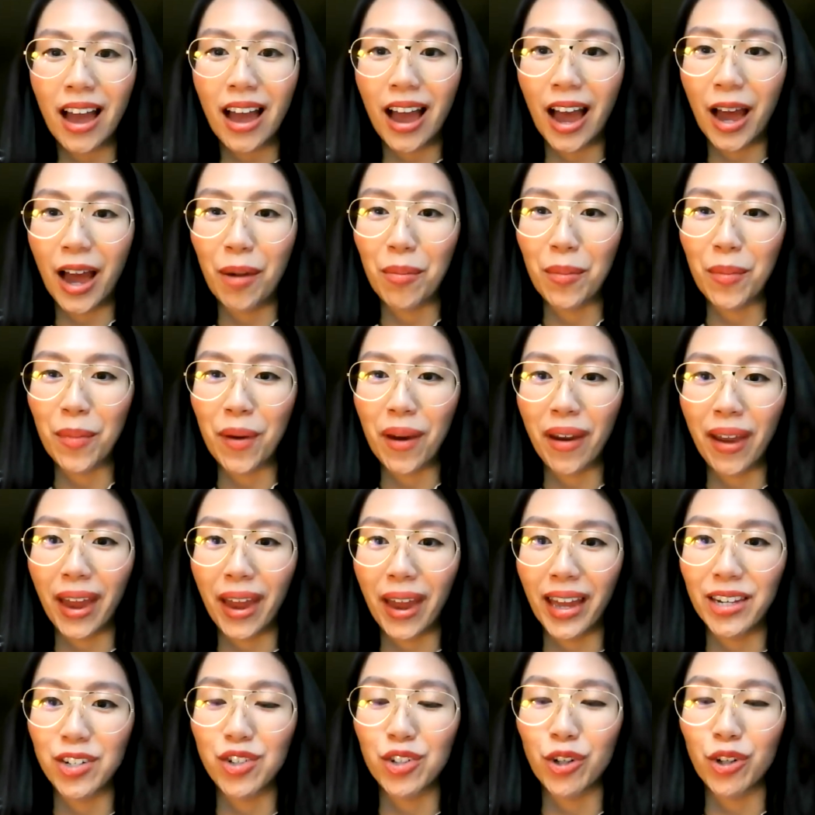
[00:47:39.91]
And
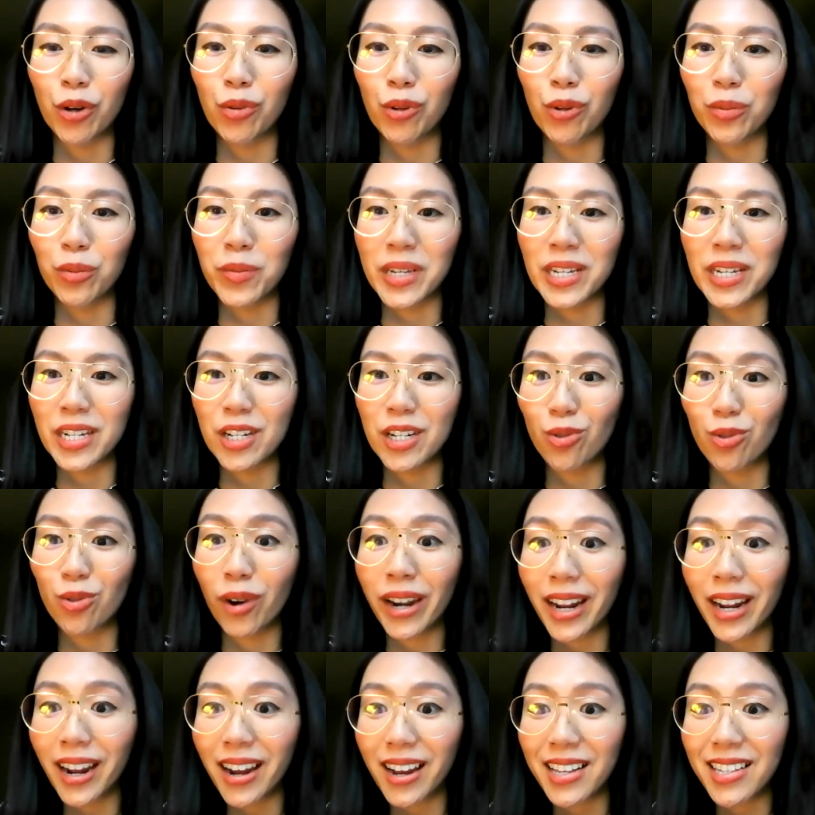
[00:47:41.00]
Jo will be
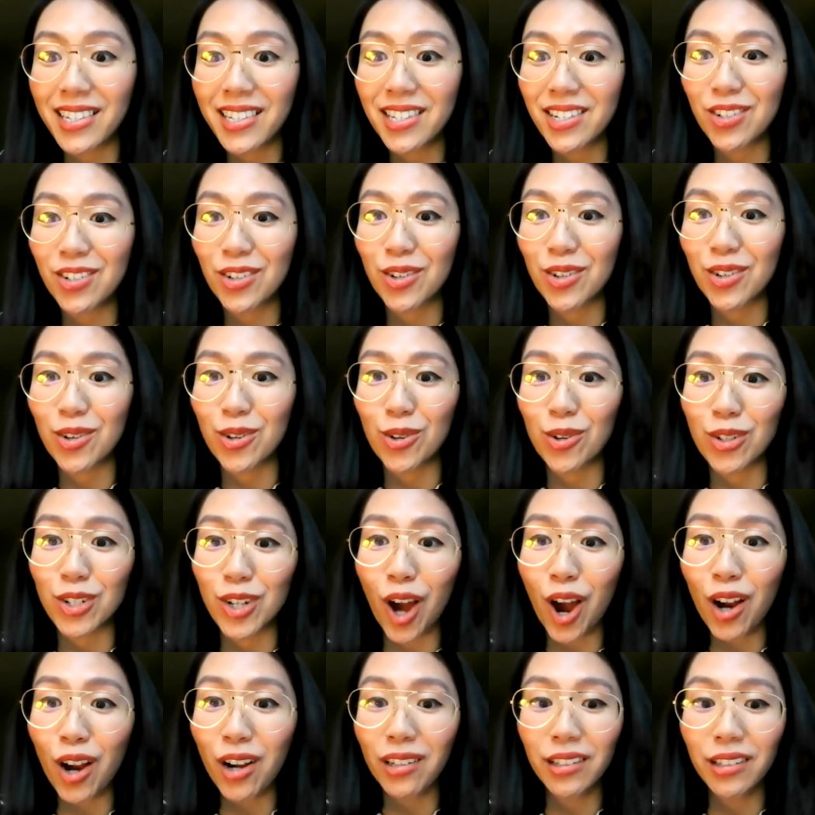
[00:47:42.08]
joining us to
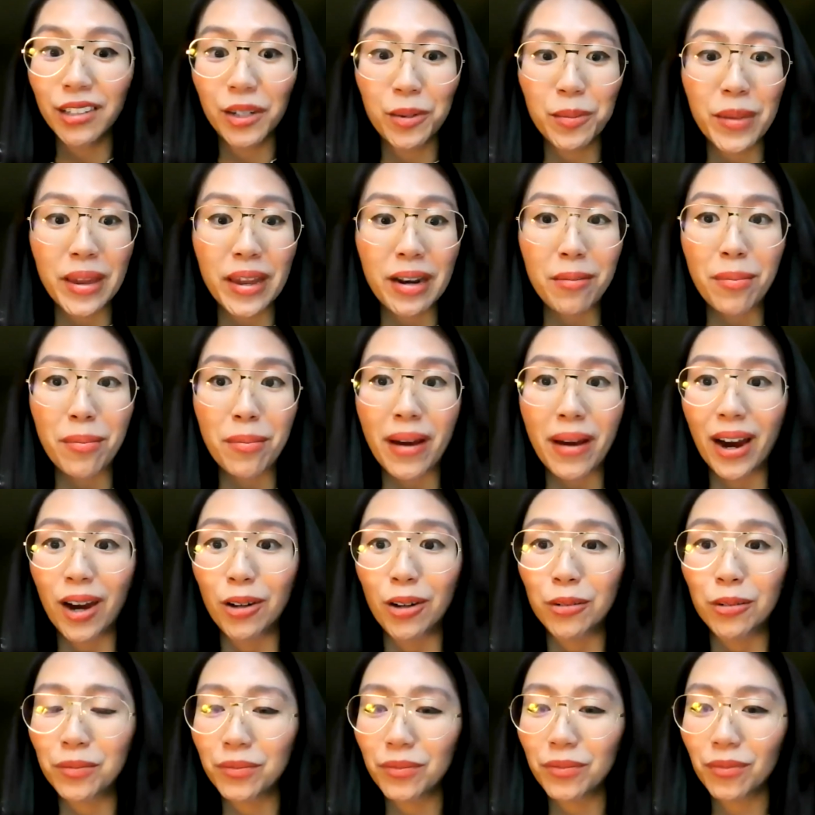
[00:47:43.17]
talk a little bit
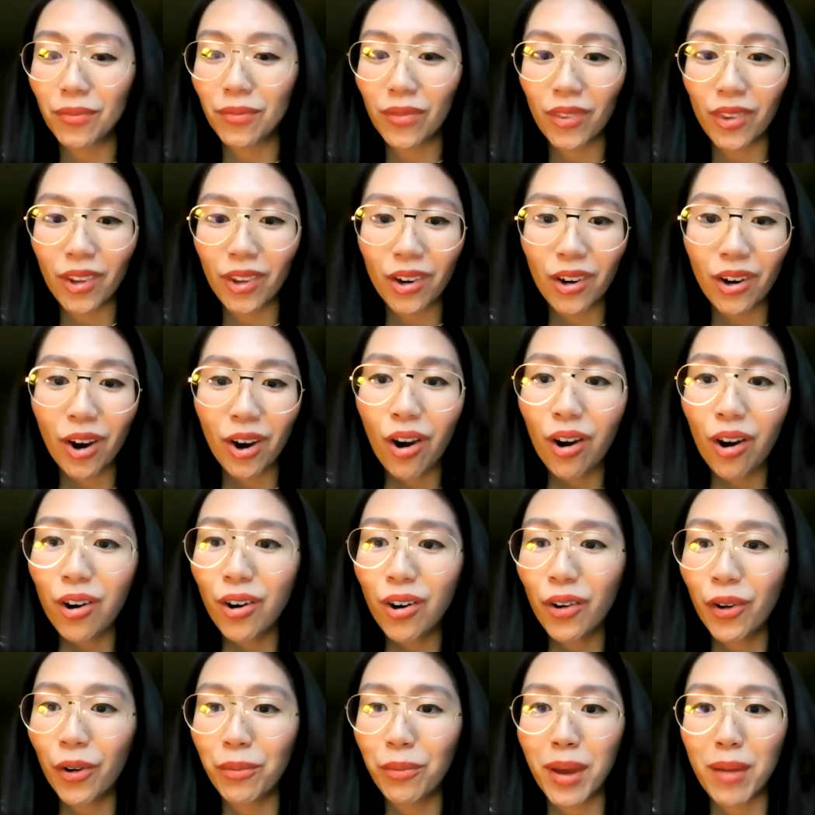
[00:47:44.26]
about
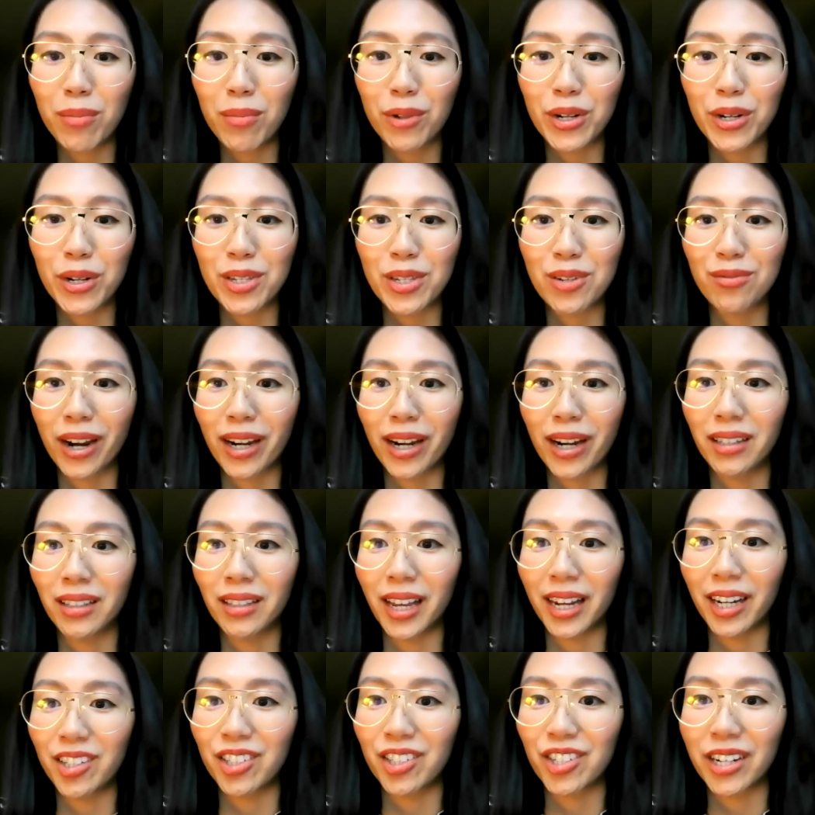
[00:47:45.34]
her own memories and
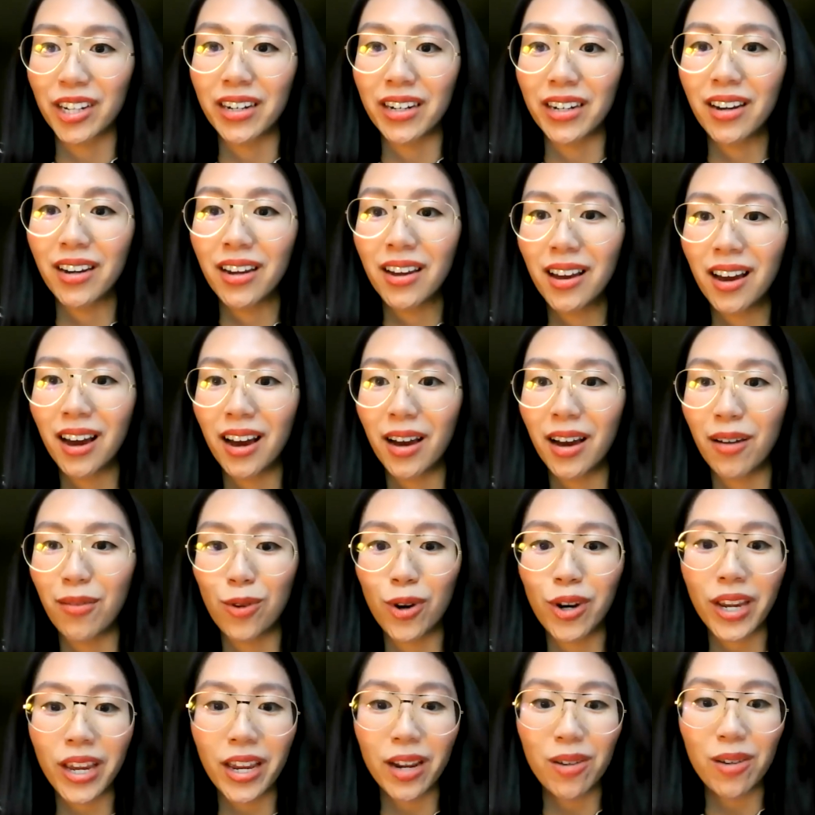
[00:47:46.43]
recollection of
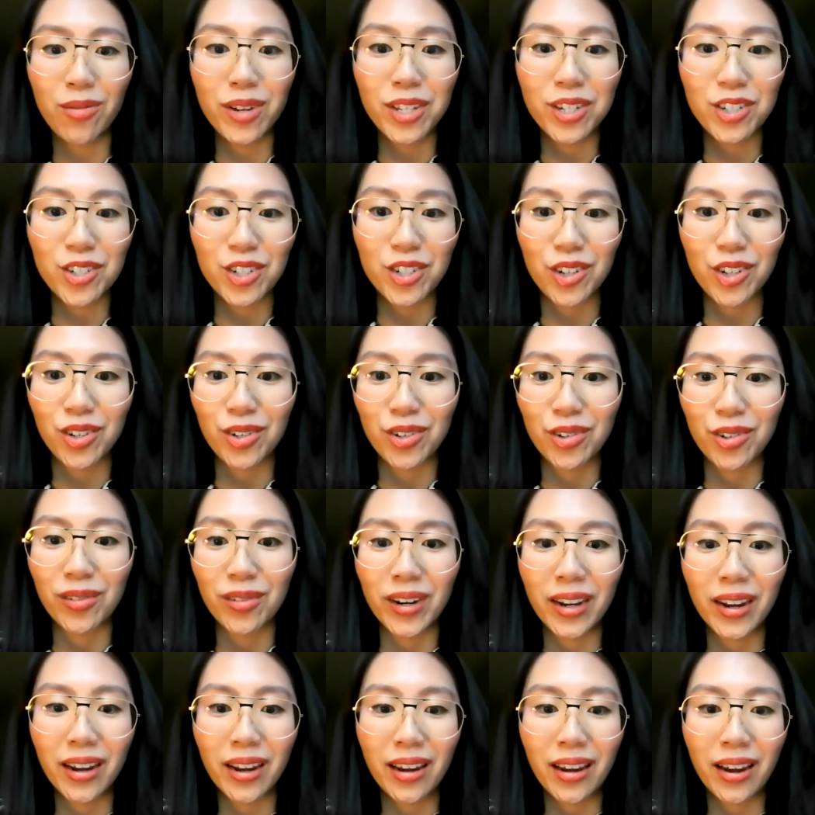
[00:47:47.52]
working with
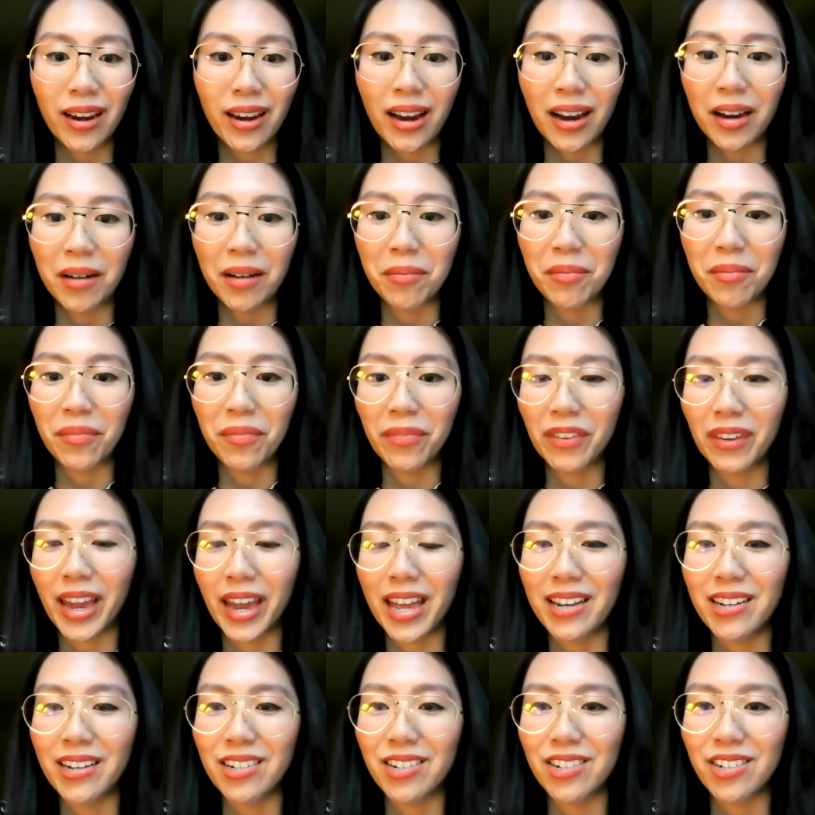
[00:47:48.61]
June,
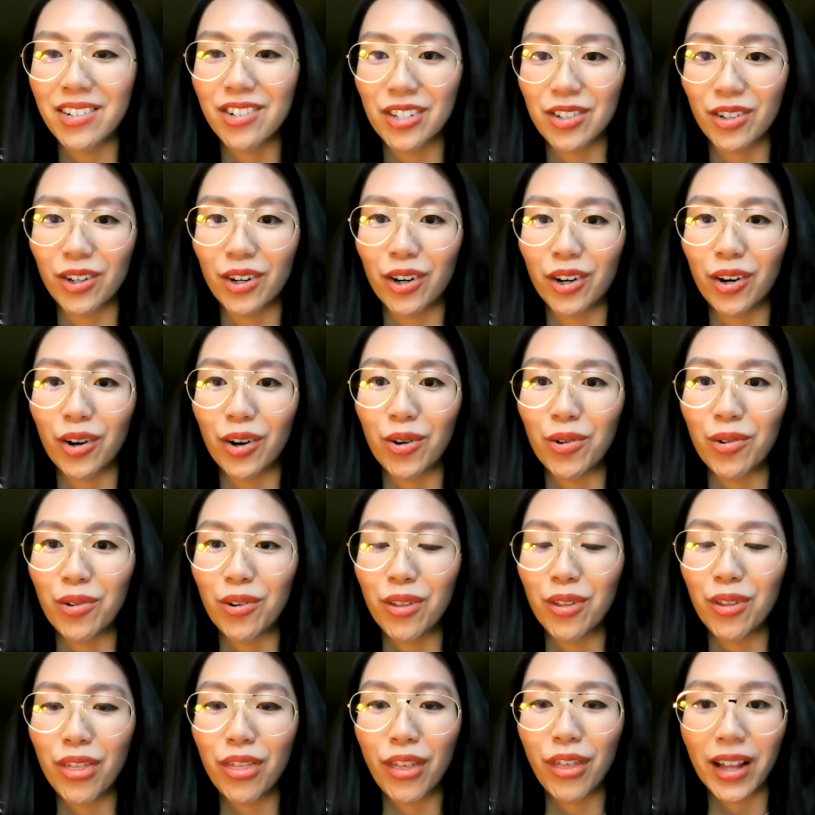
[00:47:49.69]
and just her
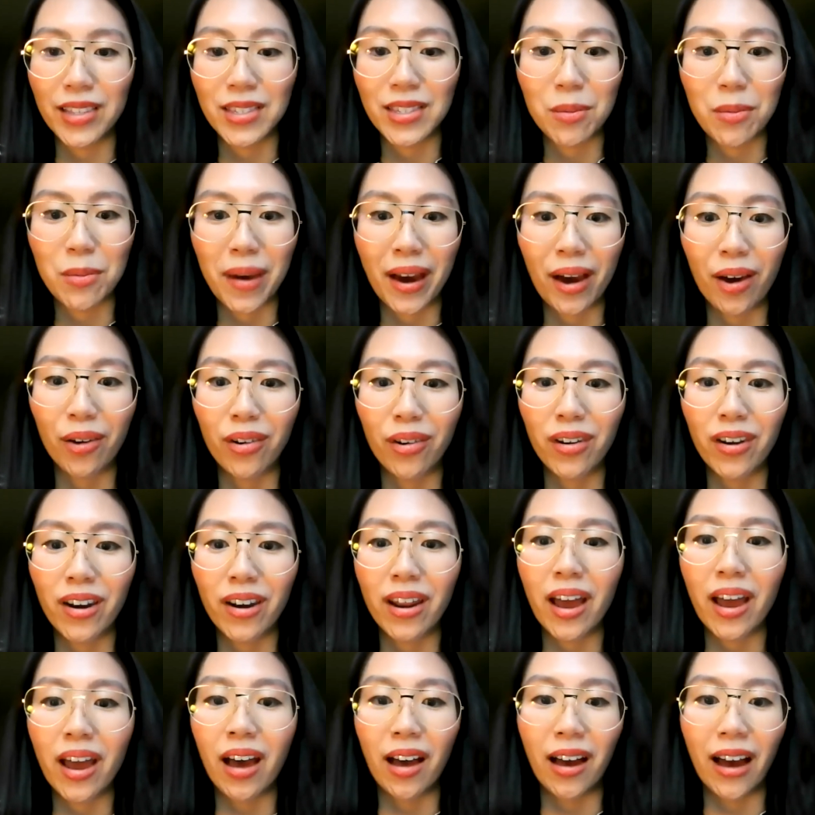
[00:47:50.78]
own thoughts about
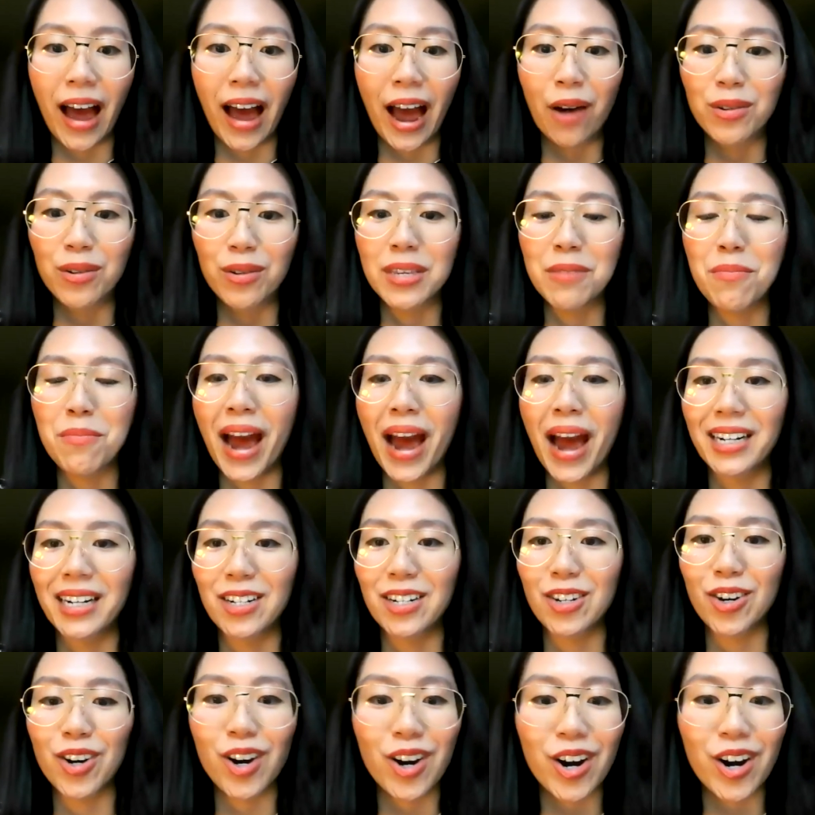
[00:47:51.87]
how it's
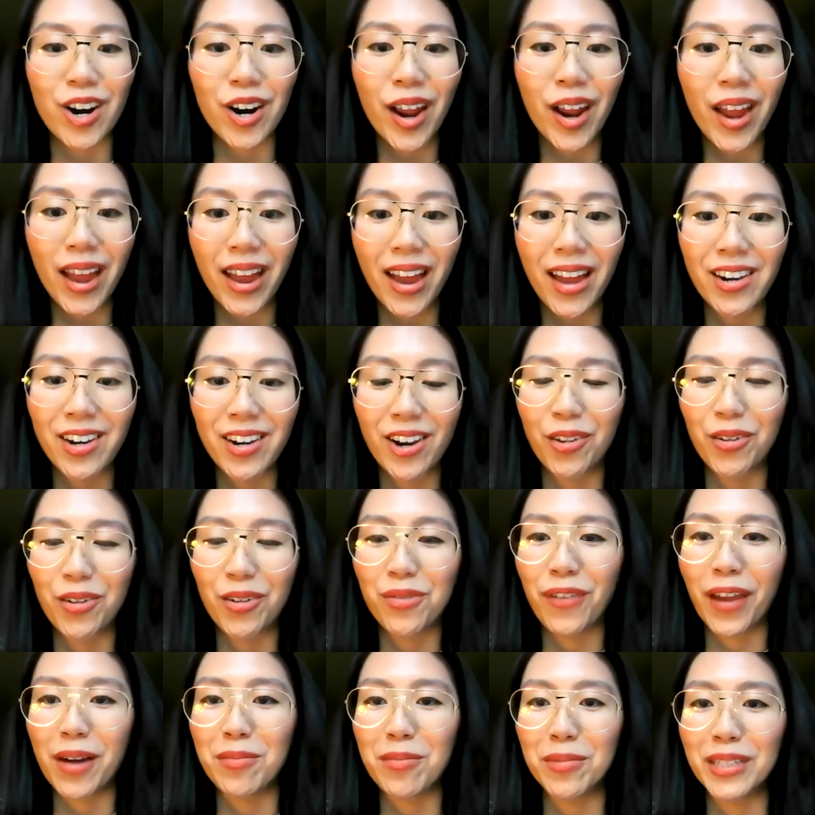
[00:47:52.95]
impacted her and other
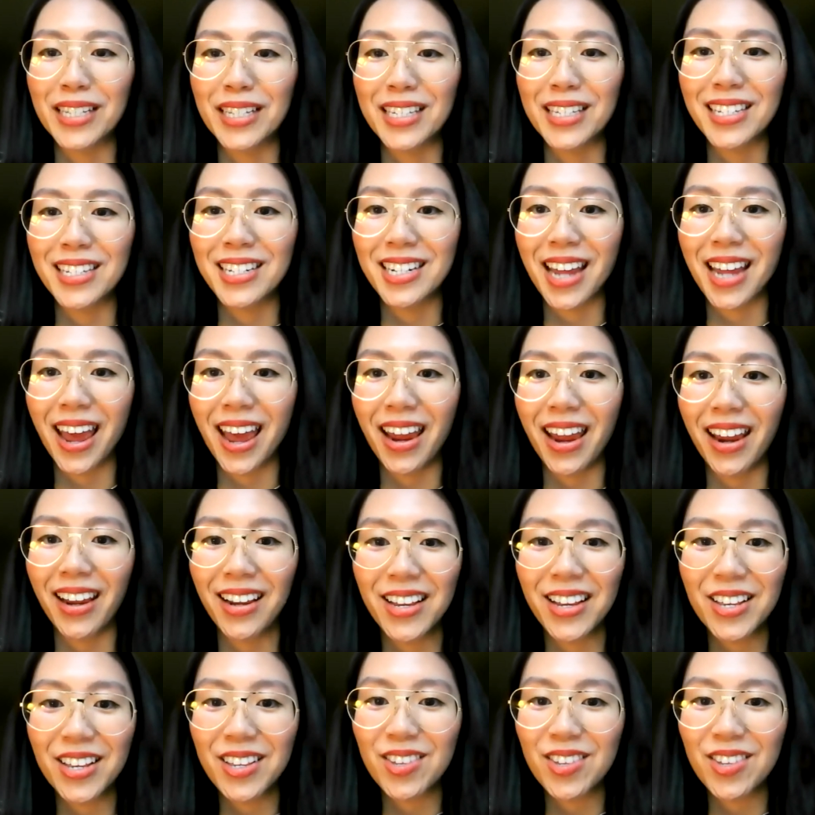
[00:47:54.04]
families today.